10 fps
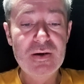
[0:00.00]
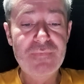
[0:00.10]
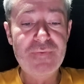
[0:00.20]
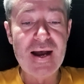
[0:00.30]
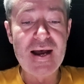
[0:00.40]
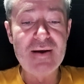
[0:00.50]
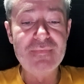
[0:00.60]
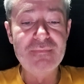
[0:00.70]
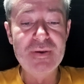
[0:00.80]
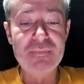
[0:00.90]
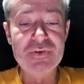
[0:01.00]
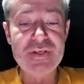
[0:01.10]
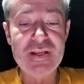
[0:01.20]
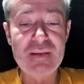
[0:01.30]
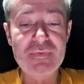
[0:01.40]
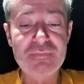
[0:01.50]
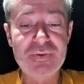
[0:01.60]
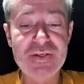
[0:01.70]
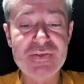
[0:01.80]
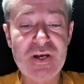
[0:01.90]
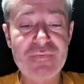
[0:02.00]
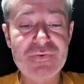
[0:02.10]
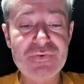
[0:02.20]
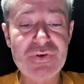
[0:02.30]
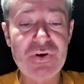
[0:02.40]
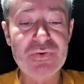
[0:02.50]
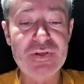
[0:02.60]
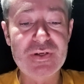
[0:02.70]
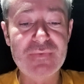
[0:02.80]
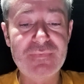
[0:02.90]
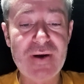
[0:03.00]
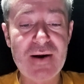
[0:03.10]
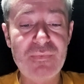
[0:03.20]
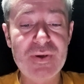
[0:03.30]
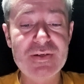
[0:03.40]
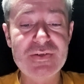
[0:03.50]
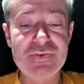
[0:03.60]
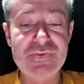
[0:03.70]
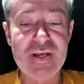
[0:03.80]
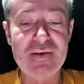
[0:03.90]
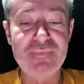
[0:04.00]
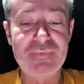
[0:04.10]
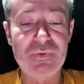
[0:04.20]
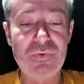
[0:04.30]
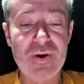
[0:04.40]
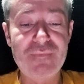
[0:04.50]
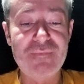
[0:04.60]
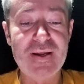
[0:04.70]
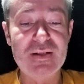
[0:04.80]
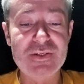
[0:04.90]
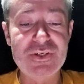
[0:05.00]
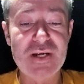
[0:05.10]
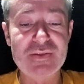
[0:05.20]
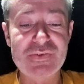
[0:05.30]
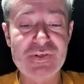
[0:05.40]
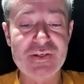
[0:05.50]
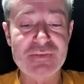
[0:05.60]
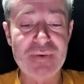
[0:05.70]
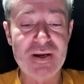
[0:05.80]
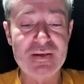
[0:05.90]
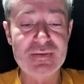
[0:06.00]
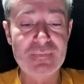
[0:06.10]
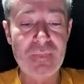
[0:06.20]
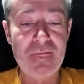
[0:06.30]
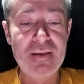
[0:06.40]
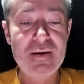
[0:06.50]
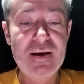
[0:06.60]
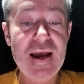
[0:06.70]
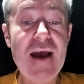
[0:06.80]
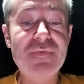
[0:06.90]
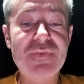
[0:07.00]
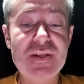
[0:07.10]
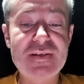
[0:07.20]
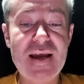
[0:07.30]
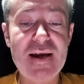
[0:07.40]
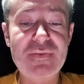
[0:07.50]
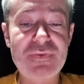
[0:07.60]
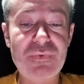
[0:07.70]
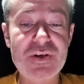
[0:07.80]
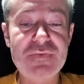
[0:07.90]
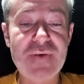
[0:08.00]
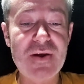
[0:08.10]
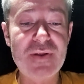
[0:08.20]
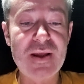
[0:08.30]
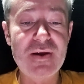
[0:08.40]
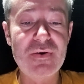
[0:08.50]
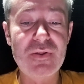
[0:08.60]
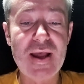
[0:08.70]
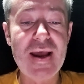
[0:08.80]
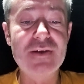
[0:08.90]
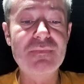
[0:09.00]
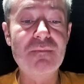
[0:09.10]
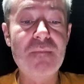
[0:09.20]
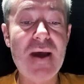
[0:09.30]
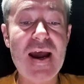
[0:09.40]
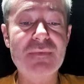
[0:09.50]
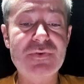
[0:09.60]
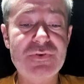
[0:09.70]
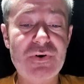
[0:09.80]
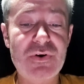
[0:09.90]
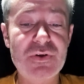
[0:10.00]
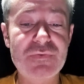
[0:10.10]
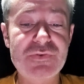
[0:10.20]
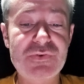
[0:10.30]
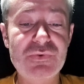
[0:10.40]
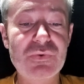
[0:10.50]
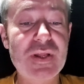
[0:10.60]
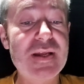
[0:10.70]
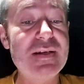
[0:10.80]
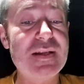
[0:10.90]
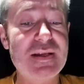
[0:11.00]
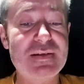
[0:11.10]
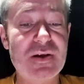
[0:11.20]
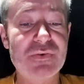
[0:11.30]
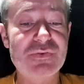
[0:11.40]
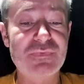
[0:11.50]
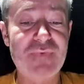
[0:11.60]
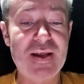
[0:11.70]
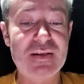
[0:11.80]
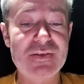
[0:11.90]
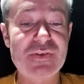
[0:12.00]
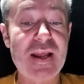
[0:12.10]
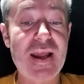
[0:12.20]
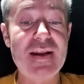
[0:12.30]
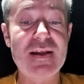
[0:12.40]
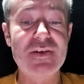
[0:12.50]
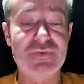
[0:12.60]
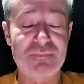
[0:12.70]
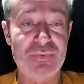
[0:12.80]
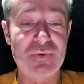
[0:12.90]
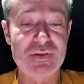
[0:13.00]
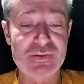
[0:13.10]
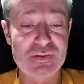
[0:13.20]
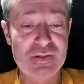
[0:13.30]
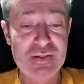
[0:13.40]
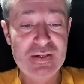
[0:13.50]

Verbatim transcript: A five member team of police officers heard the gunfire, went to the second floor, and fatally shot the suspect. After the attack, authorities found Hale had maps drawn of the school in detail, surveillance, and entry points.